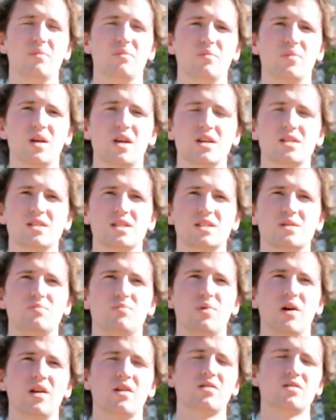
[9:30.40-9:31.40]
because it's
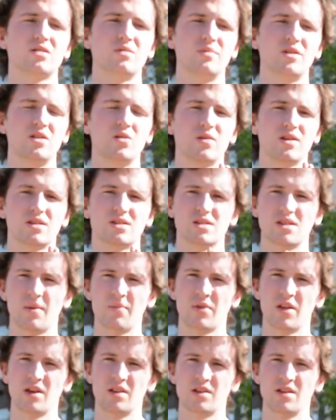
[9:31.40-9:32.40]
better to be doing
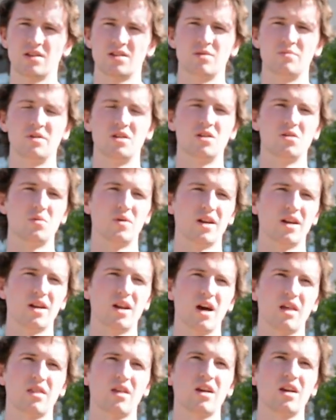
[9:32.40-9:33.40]
something than to be doing
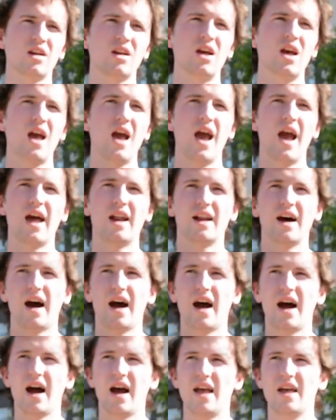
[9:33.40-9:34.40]
nothing. And
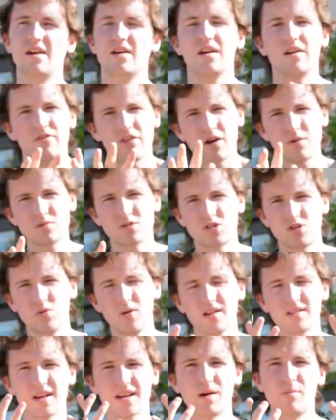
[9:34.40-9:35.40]
if I was
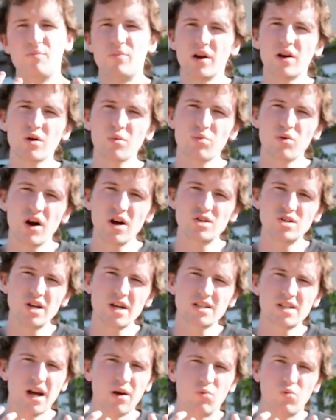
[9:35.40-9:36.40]
doing like a bigger
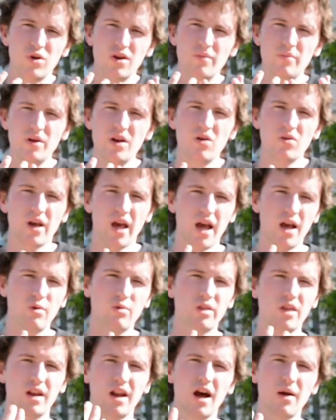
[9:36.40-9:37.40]
project, I wouldn't be okay
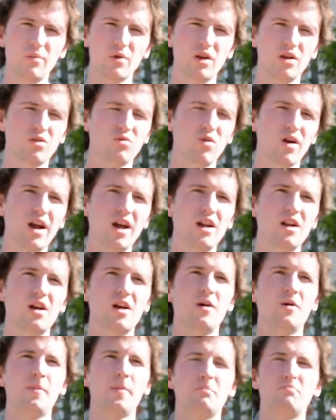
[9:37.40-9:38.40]
with it not being great,
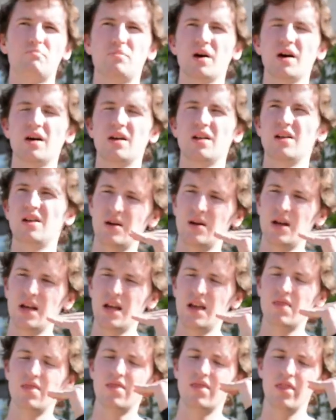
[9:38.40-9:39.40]
but
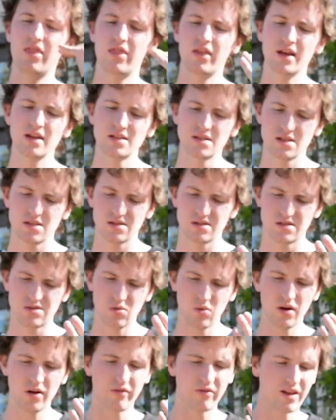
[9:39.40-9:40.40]
in this
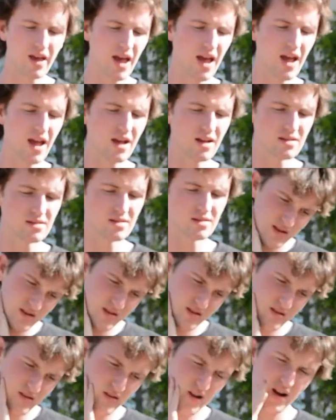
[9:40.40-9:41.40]
sort of case,
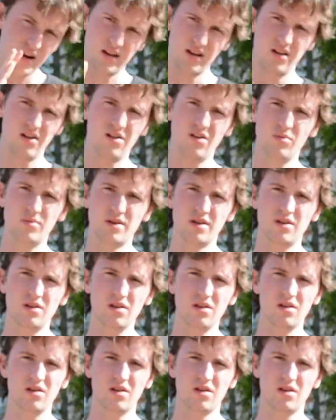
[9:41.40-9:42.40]
they're not going to all be
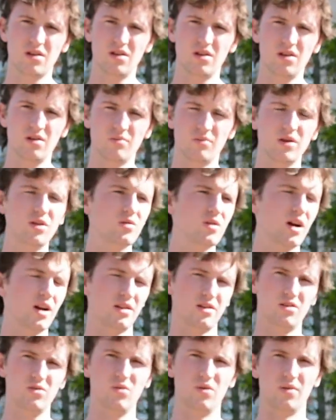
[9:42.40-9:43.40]
good, but you got
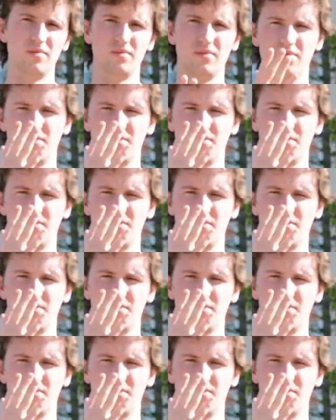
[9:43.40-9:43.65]
to do them.